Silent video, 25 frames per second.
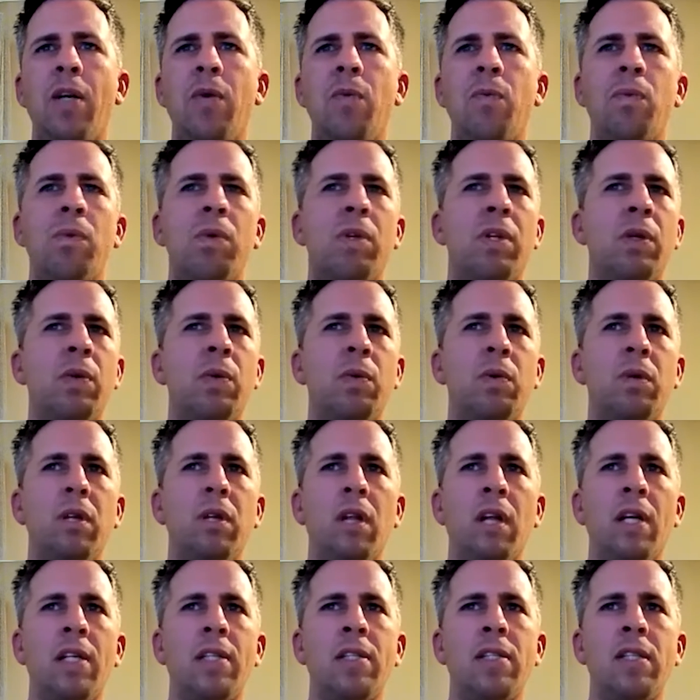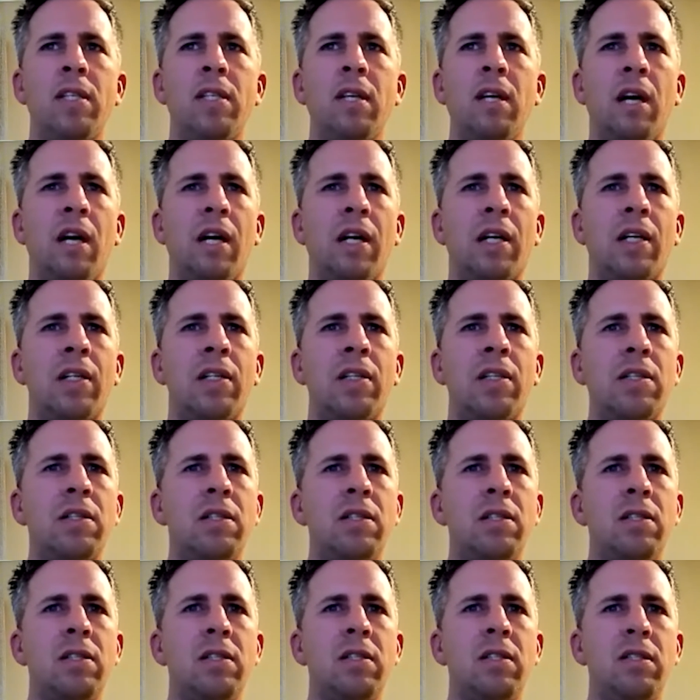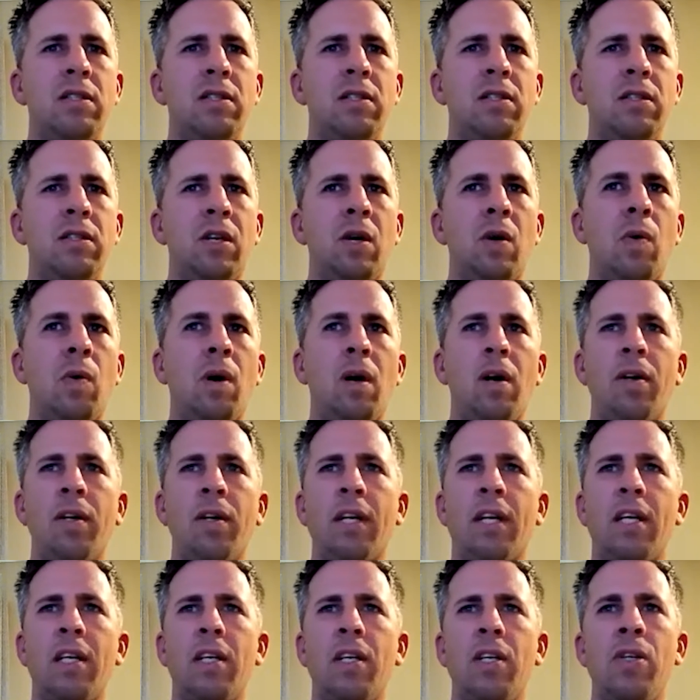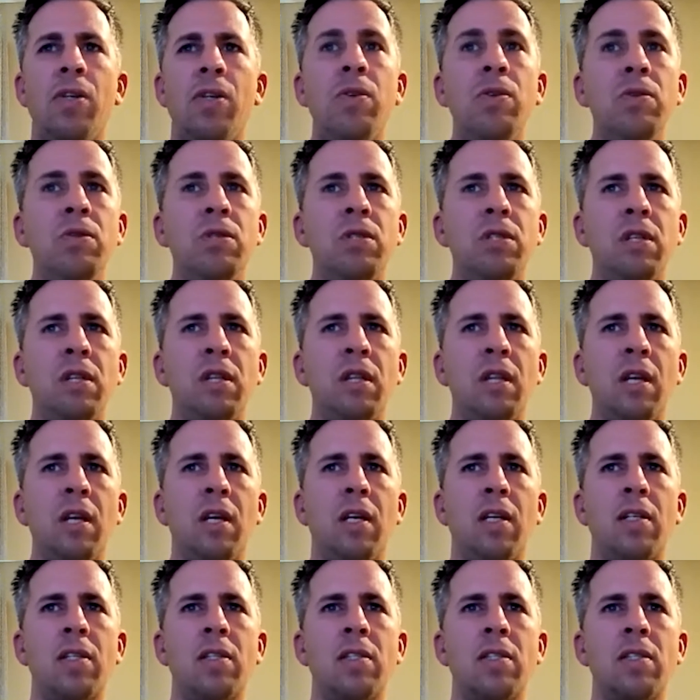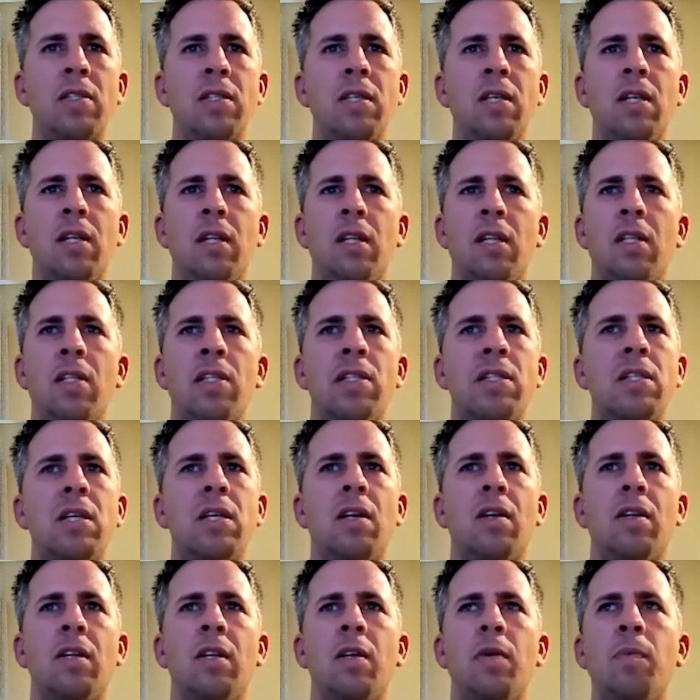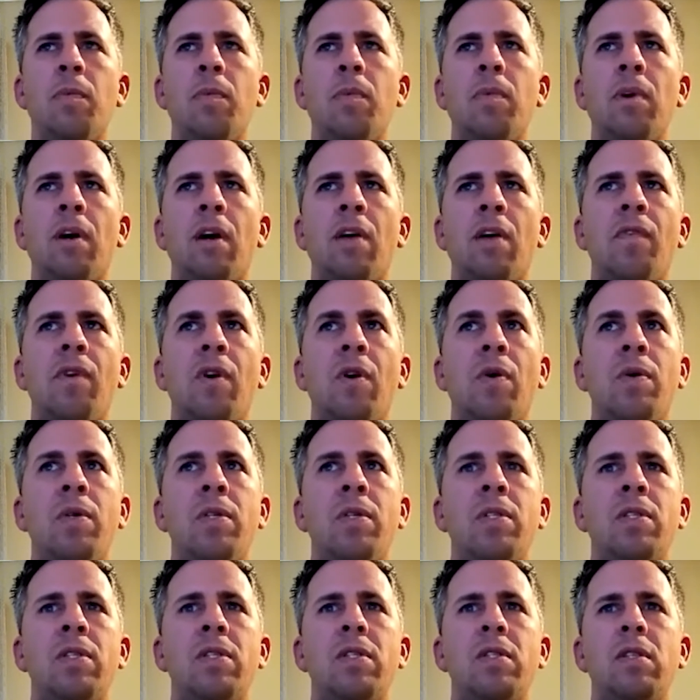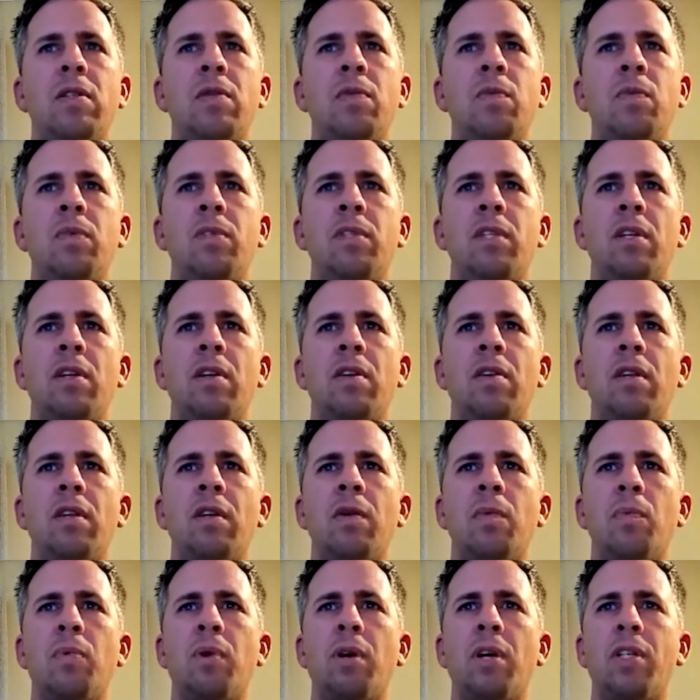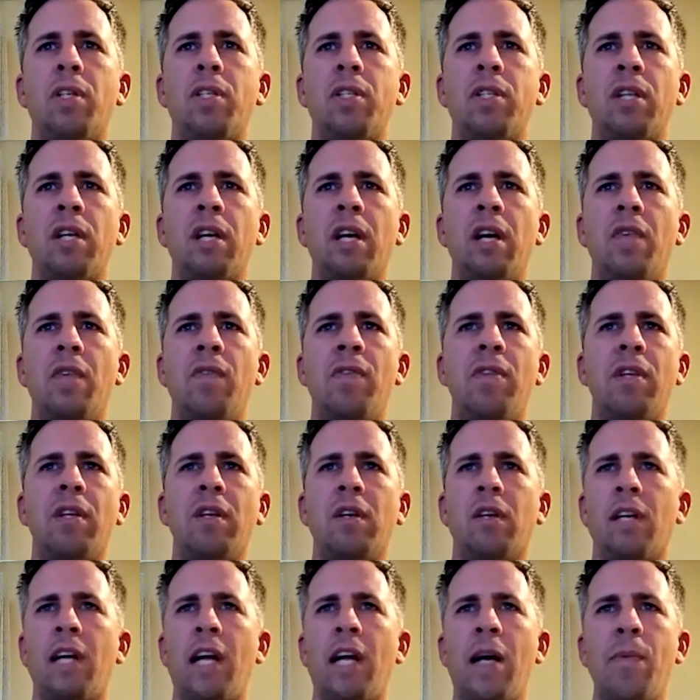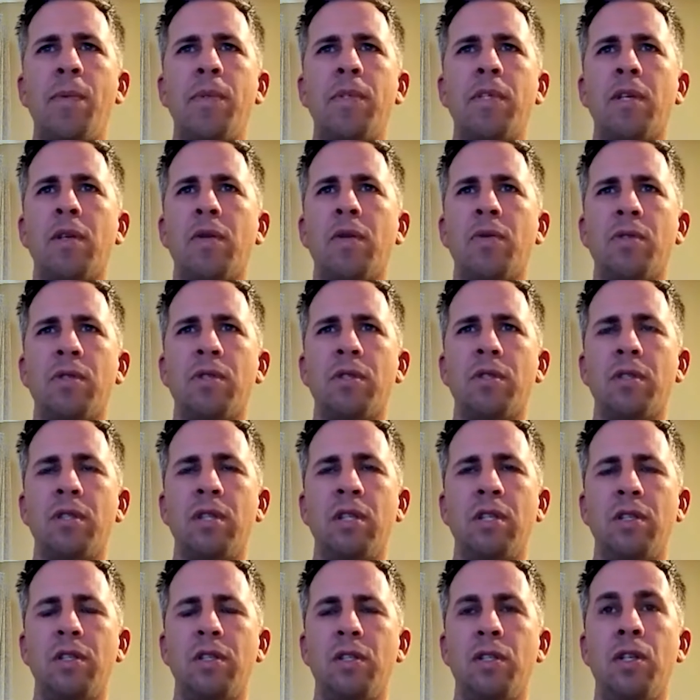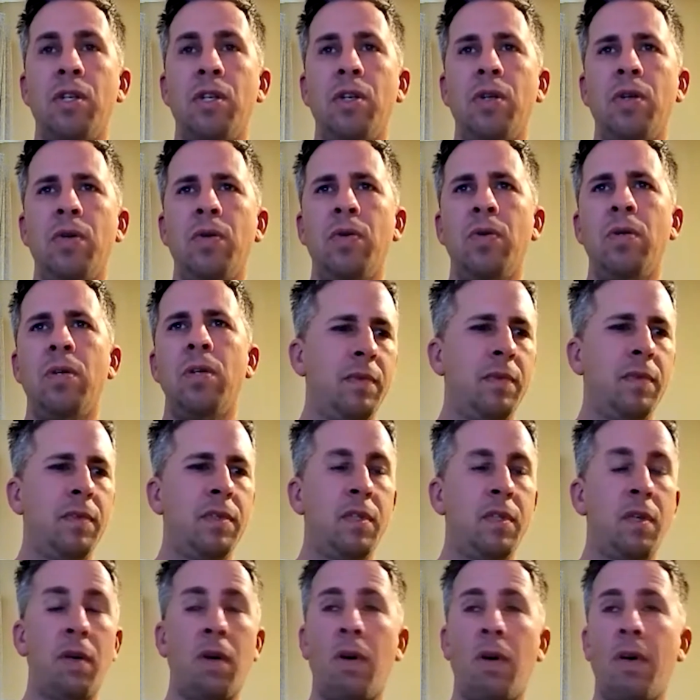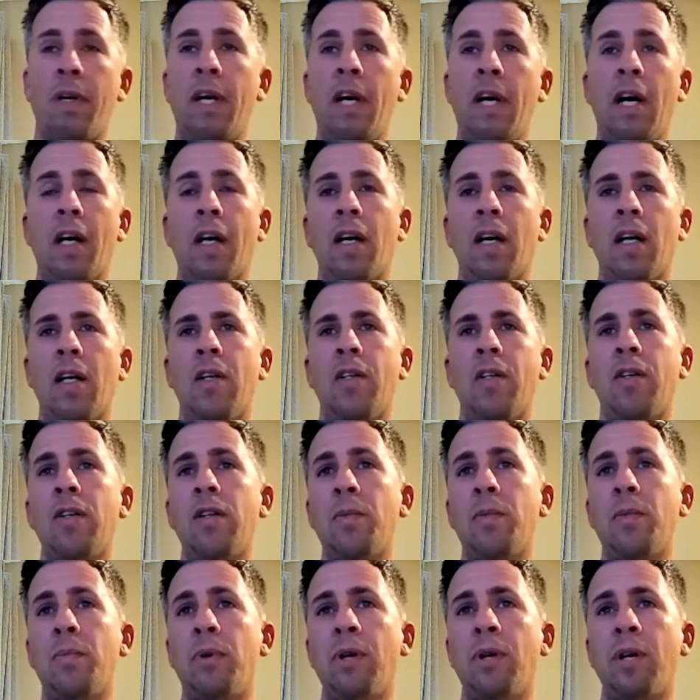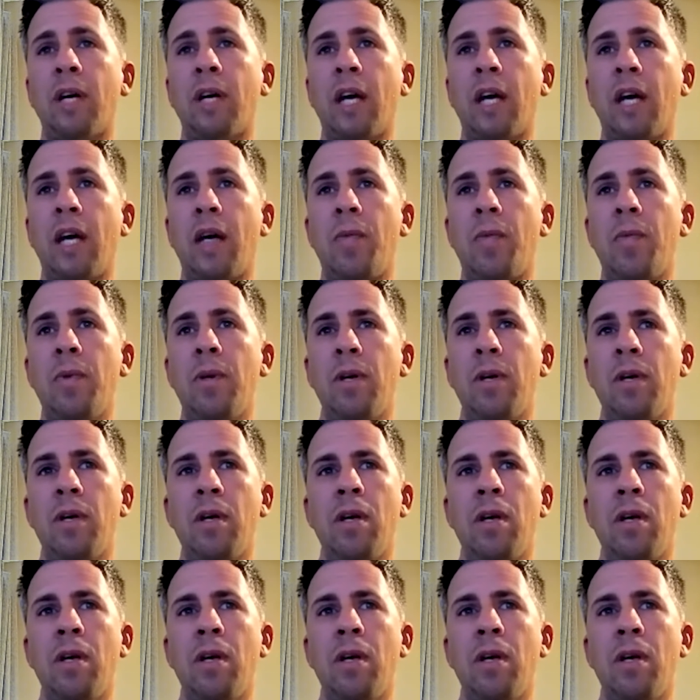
didn't really realize that I could go out and get used things and then sell them. I've always was under the impression that everything on Amazon is new. So yeah, I got into the book game.